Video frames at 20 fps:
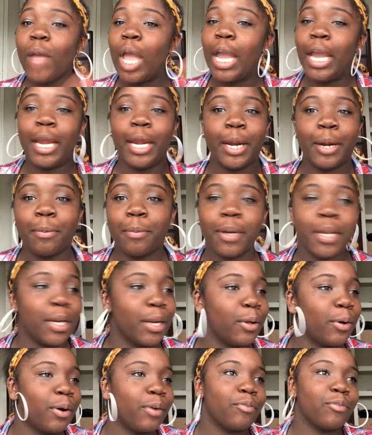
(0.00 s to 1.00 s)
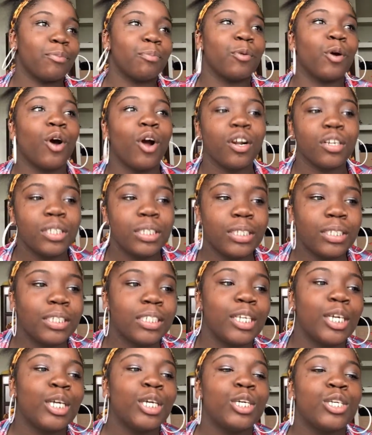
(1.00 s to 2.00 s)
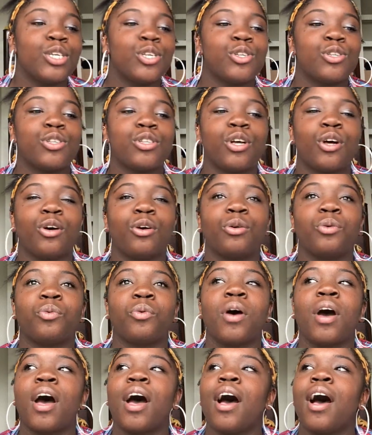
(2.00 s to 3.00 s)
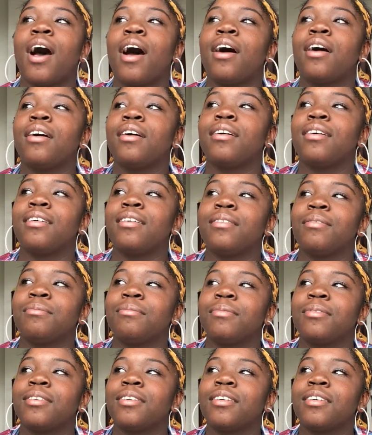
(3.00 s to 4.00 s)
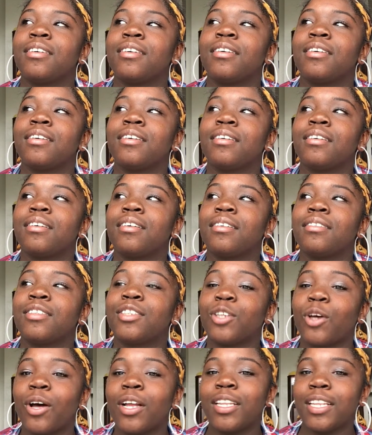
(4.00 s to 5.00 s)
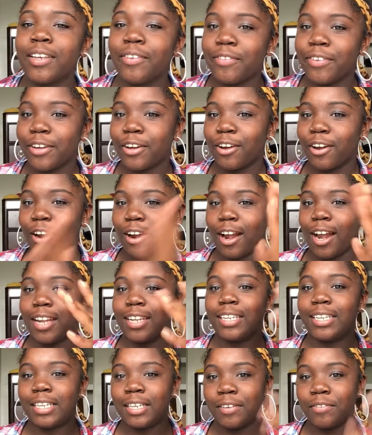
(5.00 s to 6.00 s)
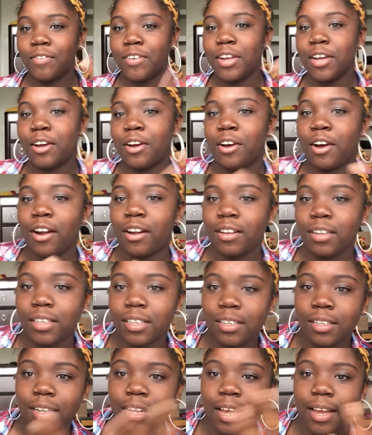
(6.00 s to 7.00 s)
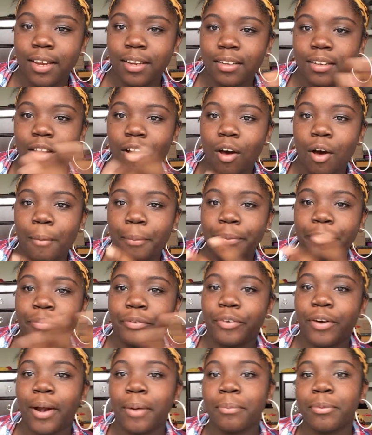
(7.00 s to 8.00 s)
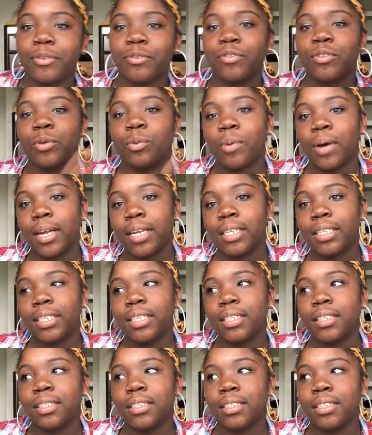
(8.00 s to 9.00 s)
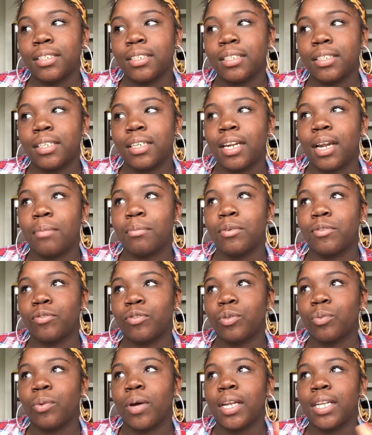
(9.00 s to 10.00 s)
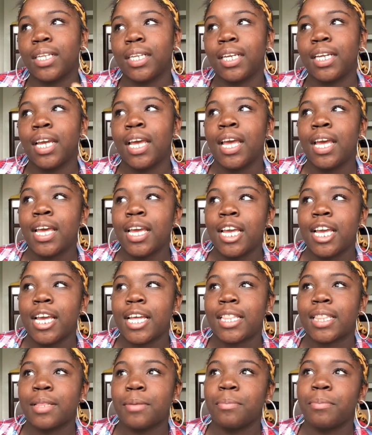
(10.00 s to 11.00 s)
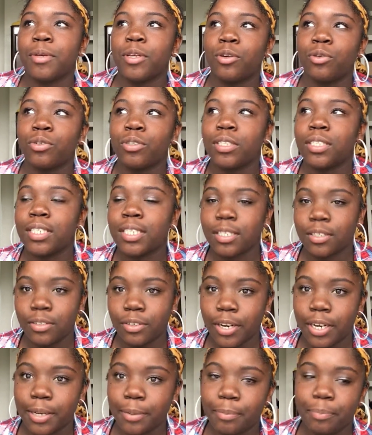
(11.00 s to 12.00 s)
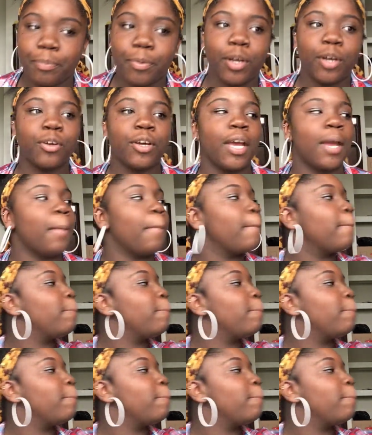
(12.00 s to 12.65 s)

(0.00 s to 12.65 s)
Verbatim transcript: And everybody know I'm from Garland, so, um, so I live in Gar I lived in Garland like all before I moved to Wylie. And I moved to Wylie at the middle of sixth grade. Okay.